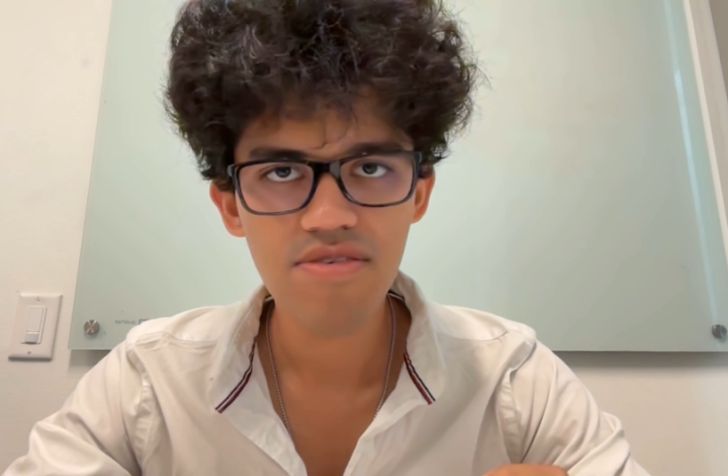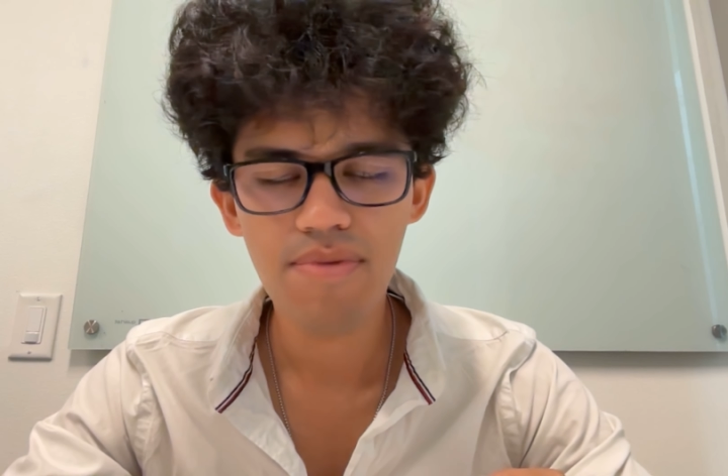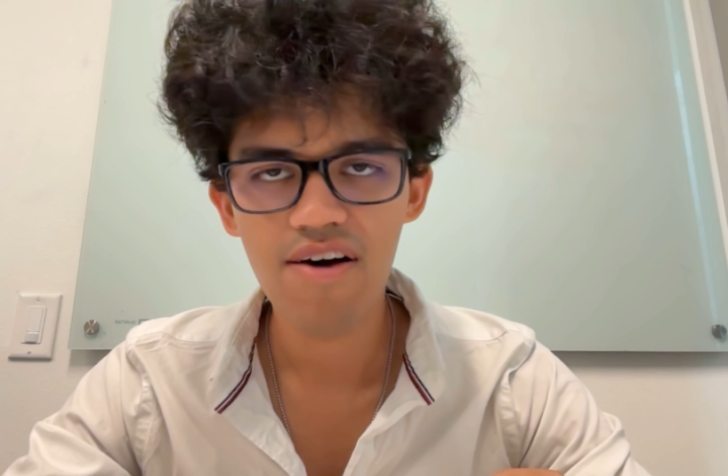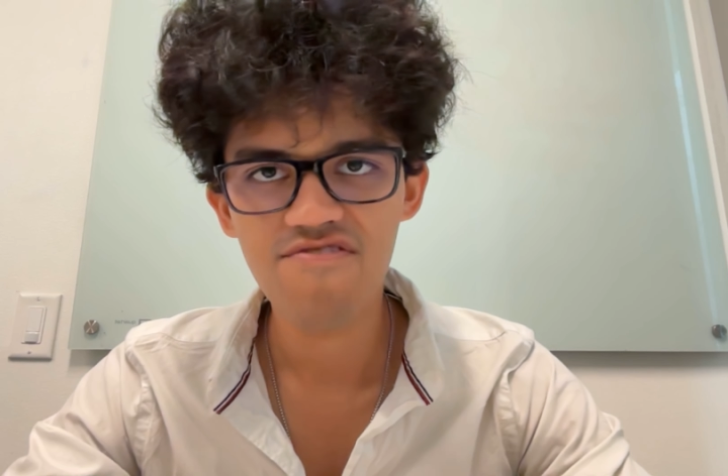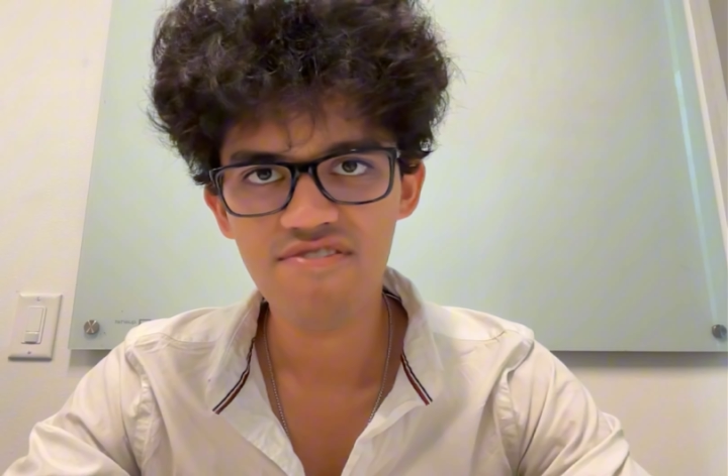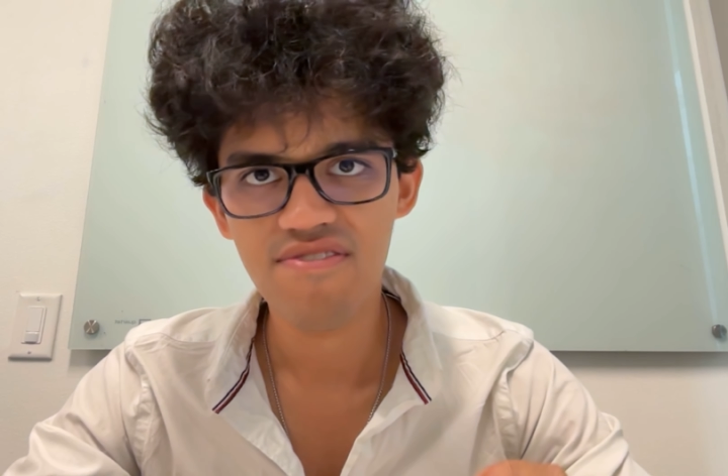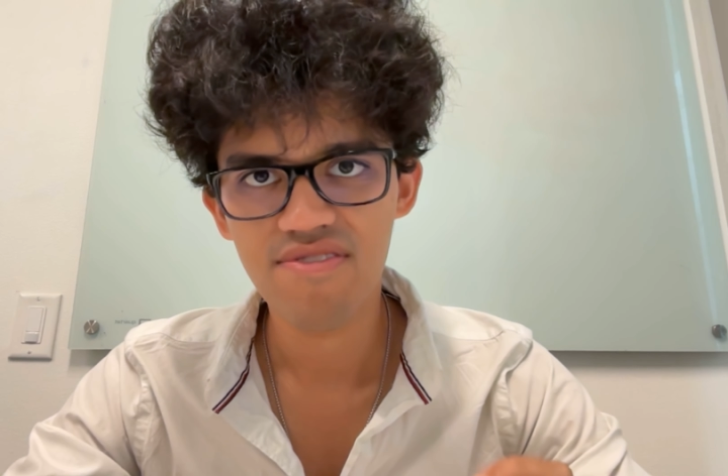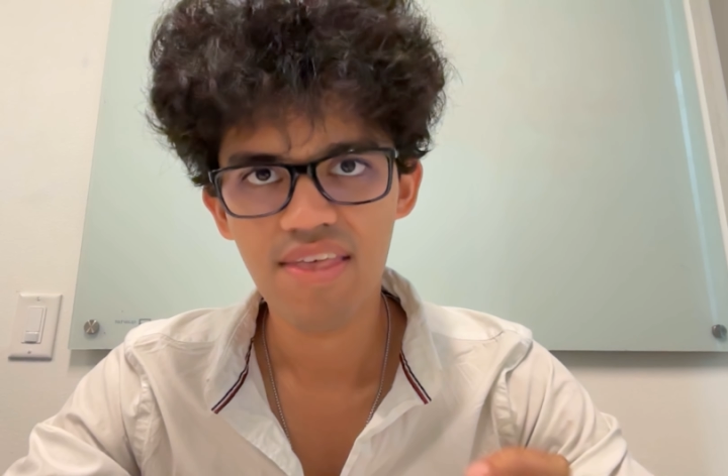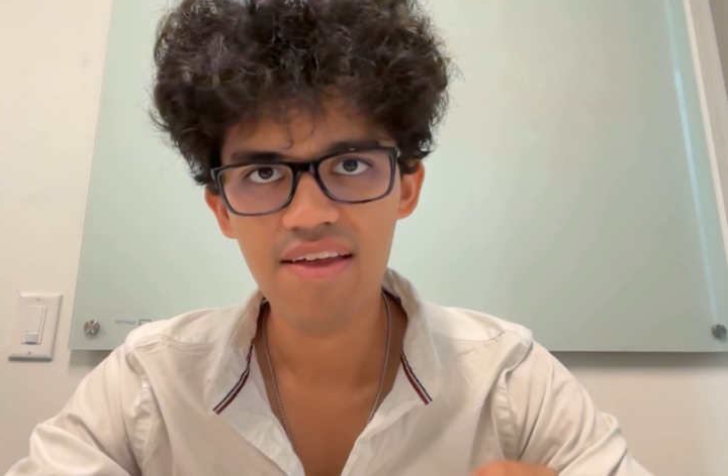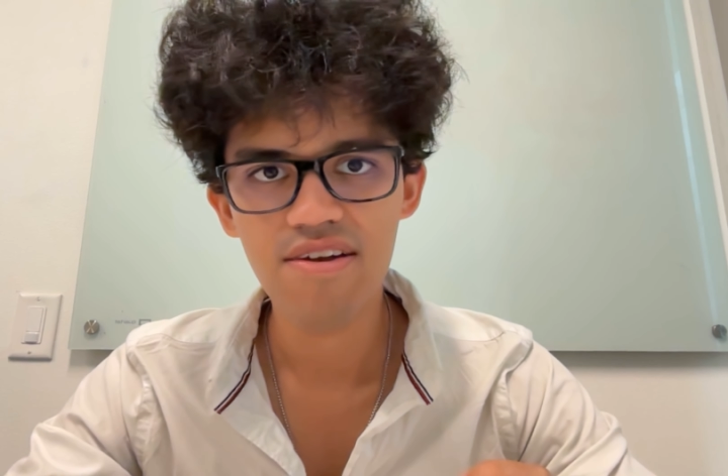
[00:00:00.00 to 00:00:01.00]
margin,
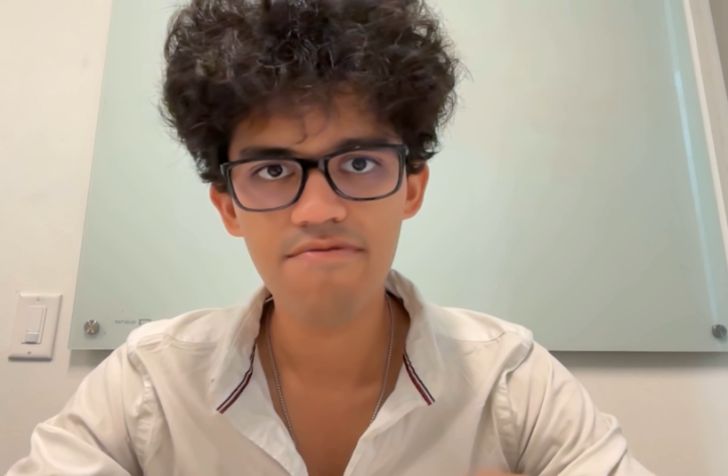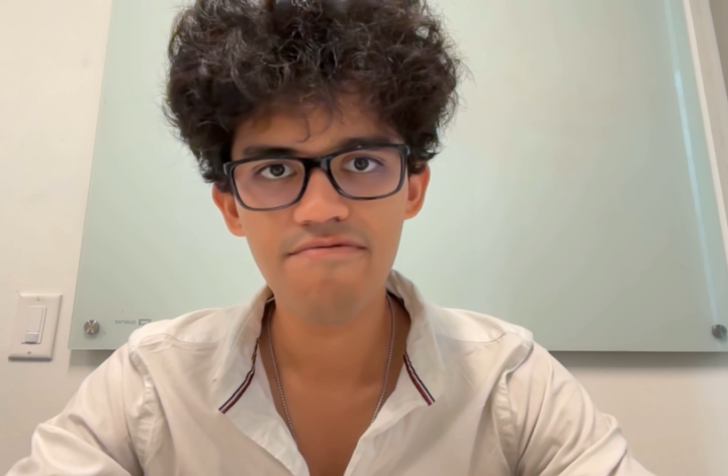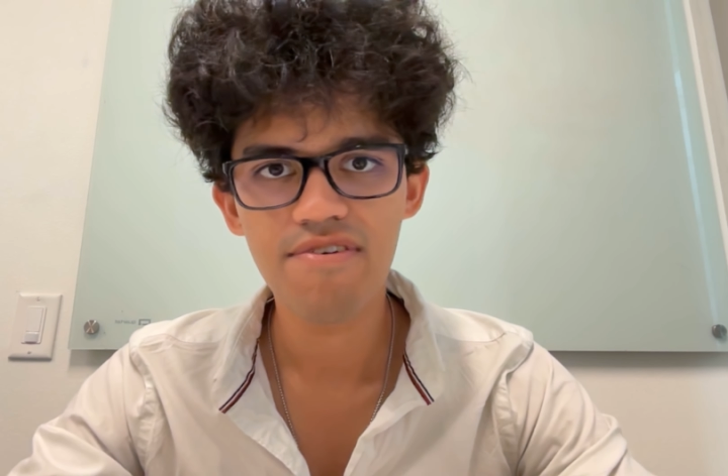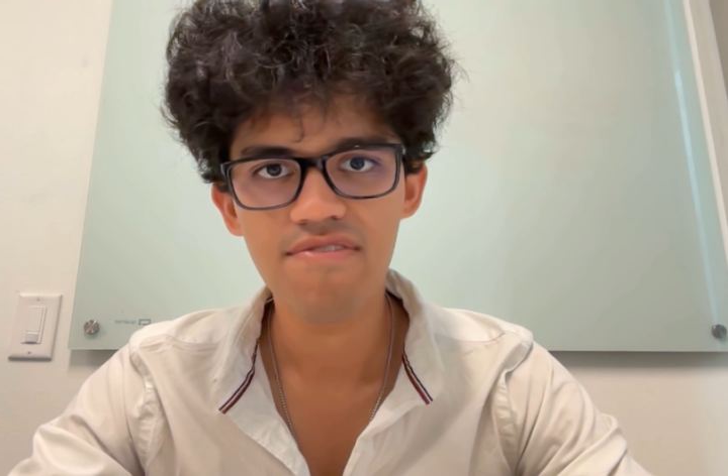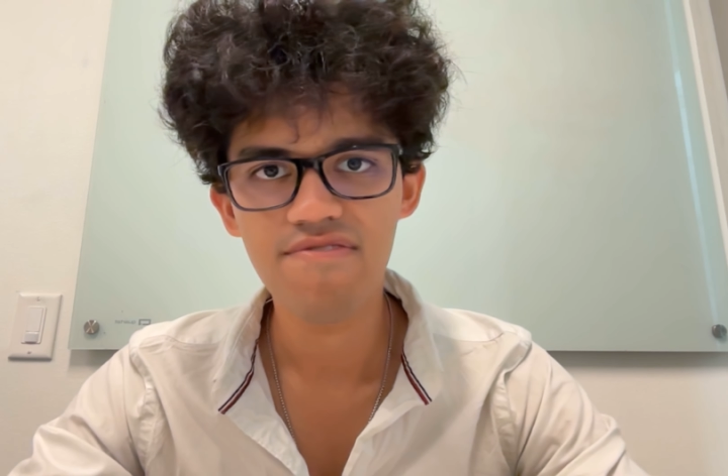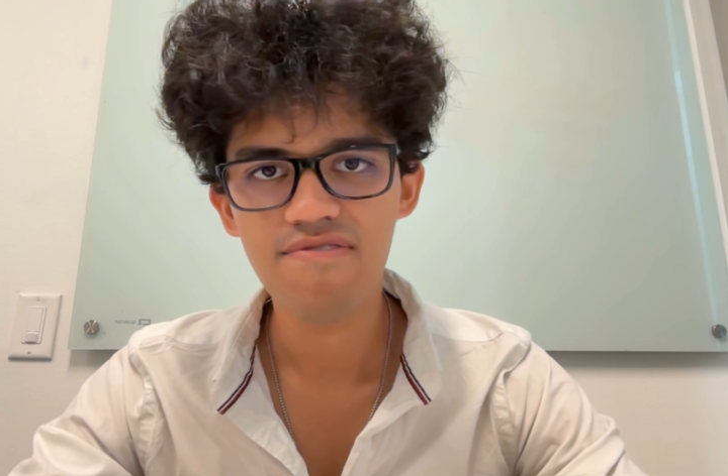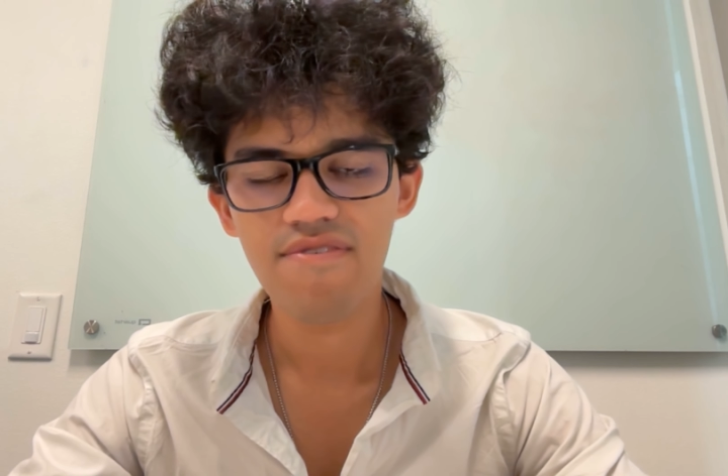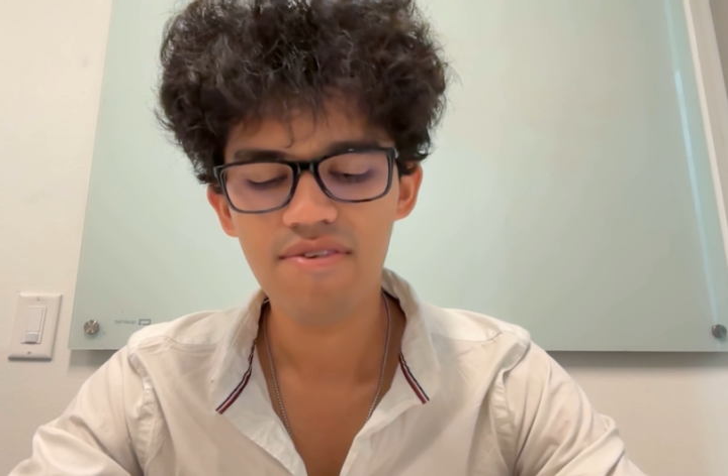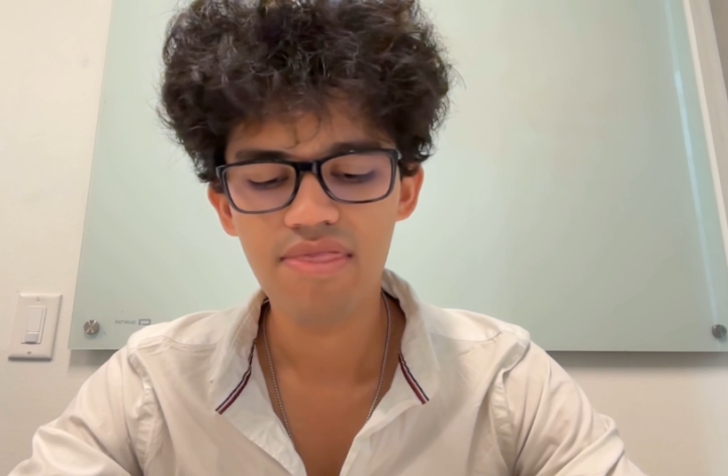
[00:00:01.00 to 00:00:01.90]
that difference.